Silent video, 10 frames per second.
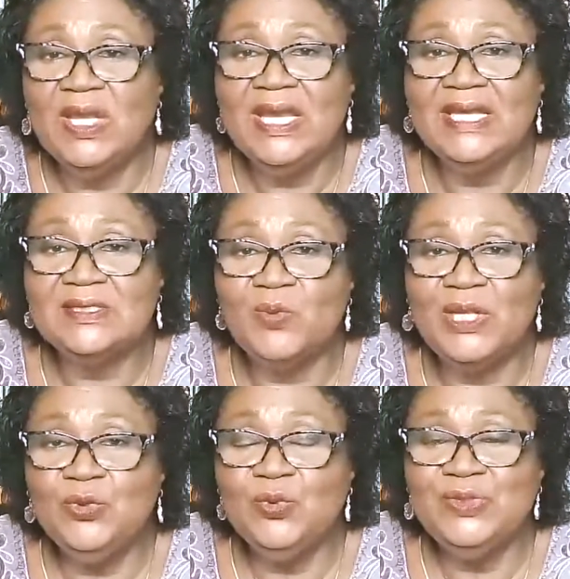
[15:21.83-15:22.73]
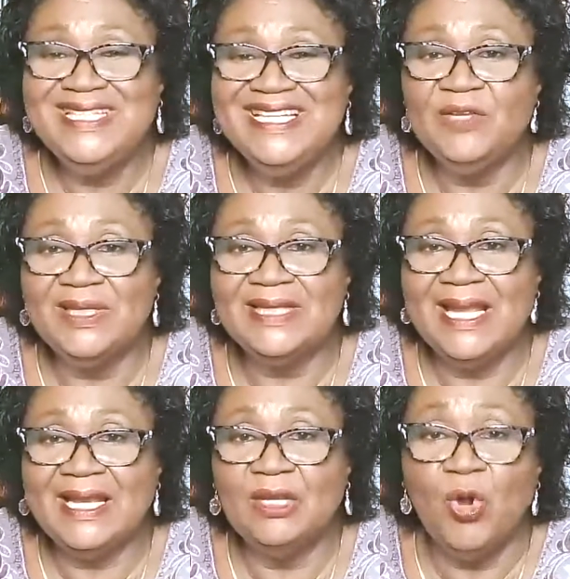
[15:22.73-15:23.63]
is when you dealing with like
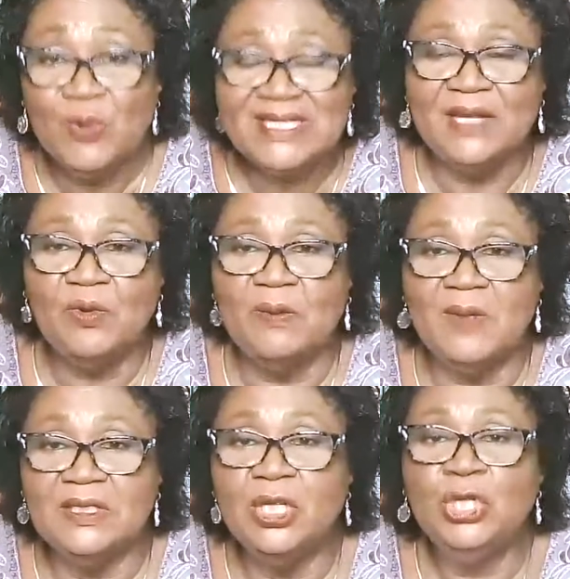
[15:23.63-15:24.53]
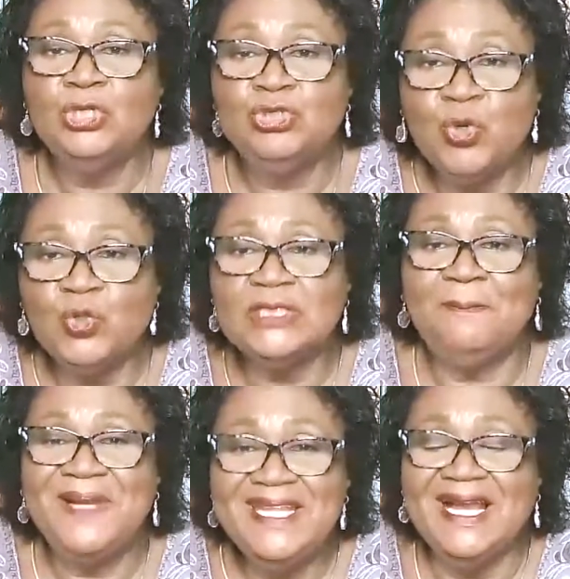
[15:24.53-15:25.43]
an outside woman, don't
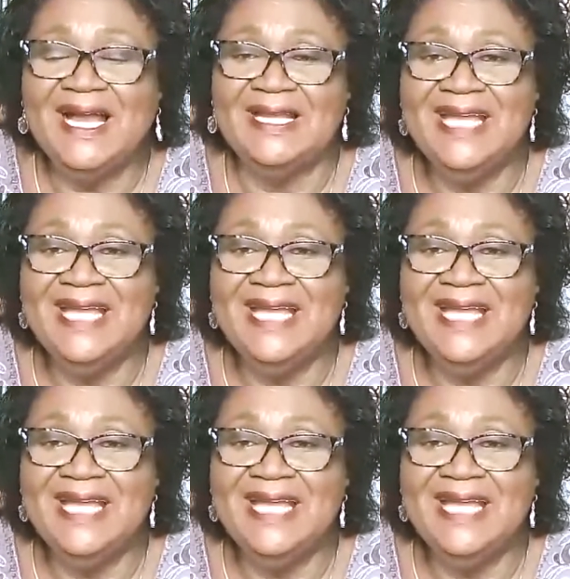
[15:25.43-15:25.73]
play a hand.